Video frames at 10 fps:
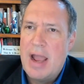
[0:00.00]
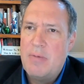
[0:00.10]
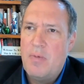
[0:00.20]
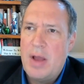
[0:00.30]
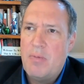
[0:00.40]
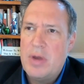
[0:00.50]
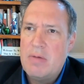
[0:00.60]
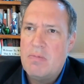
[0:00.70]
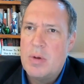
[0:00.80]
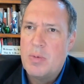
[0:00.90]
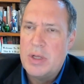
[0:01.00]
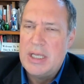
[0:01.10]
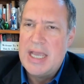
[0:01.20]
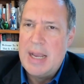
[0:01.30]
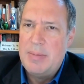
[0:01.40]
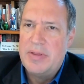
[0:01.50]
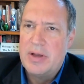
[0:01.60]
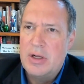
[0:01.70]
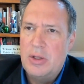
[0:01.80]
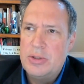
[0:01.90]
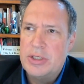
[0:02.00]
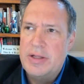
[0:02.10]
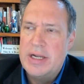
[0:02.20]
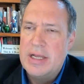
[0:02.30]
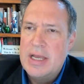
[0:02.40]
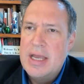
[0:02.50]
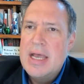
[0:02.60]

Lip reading: And we really came to the conclusion that,